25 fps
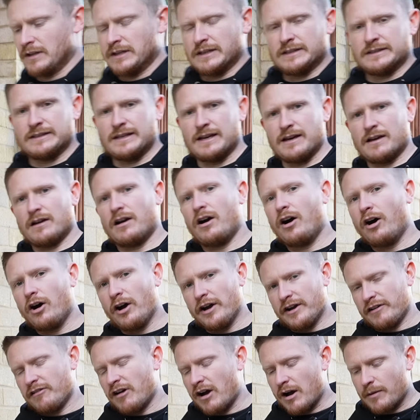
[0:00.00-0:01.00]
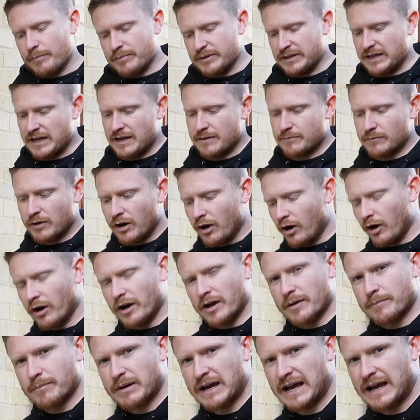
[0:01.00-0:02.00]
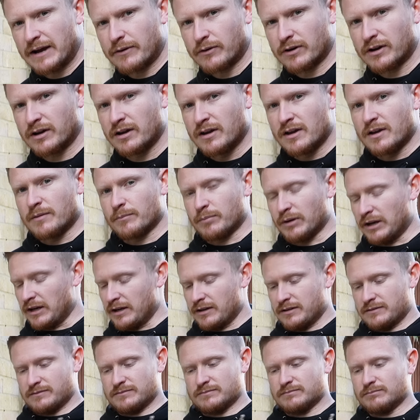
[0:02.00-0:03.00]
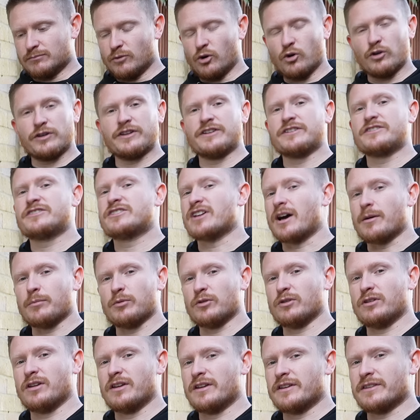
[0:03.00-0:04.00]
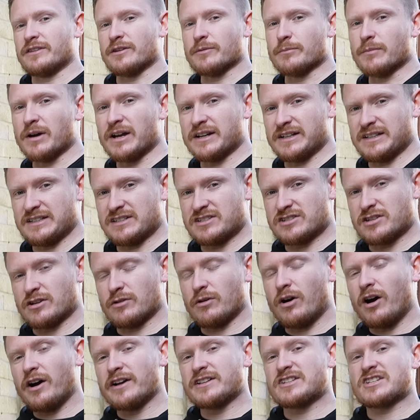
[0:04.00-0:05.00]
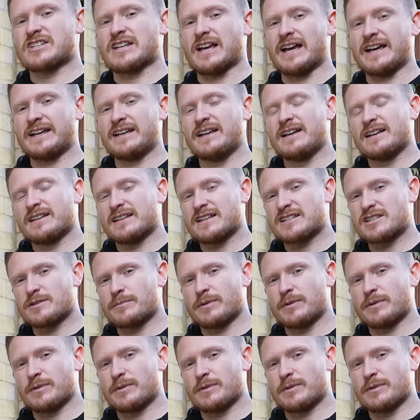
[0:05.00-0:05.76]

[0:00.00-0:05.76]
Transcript: Yeah, higher RPM, higher power, but more than double the money. So I'd say that's a